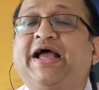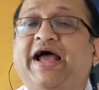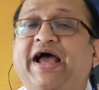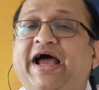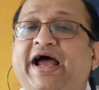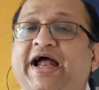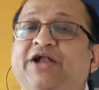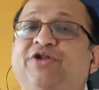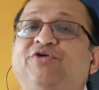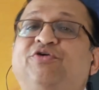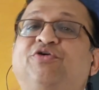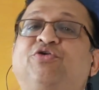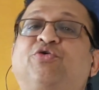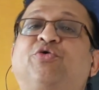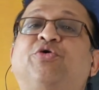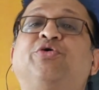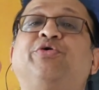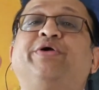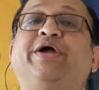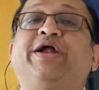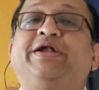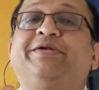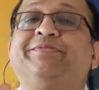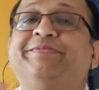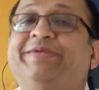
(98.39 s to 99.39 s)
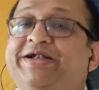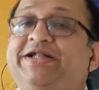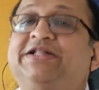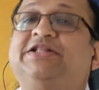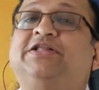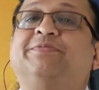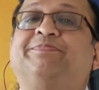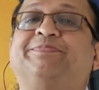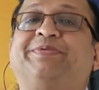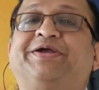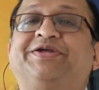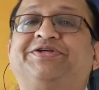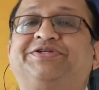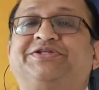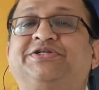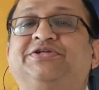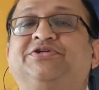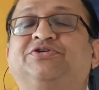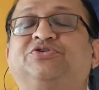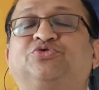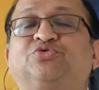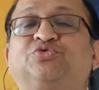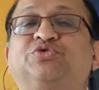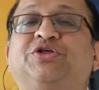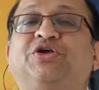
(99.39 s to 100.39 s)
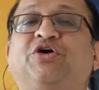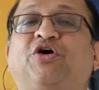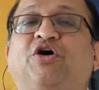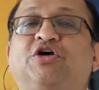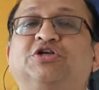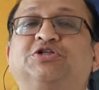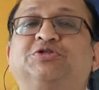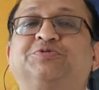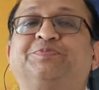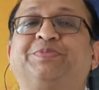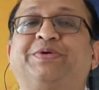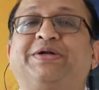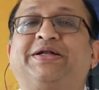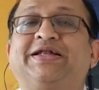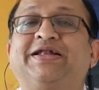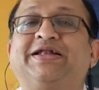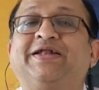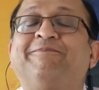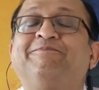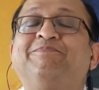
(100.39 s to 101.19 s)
and you are going to admit the patient to the hospital,